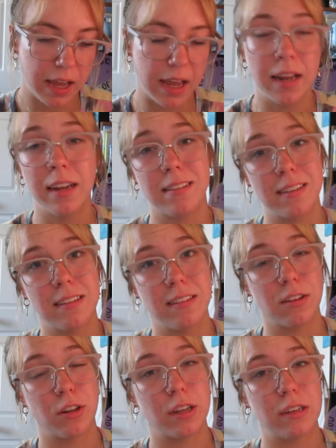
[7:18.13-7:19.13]
And it's
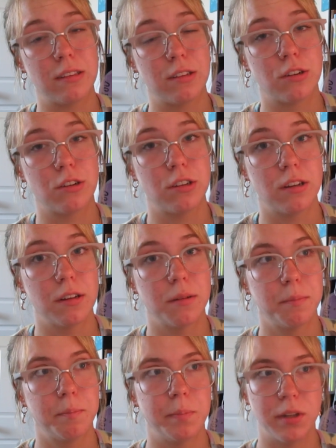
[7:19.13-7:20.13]
a lot easier
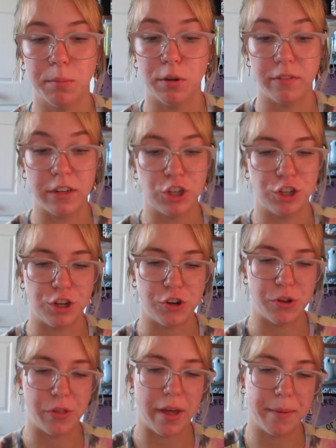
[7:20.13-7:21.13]
to build the motivation to
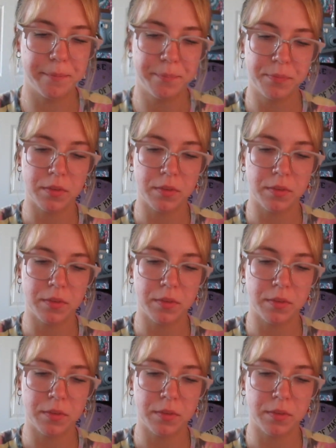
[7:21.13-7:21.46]
do that.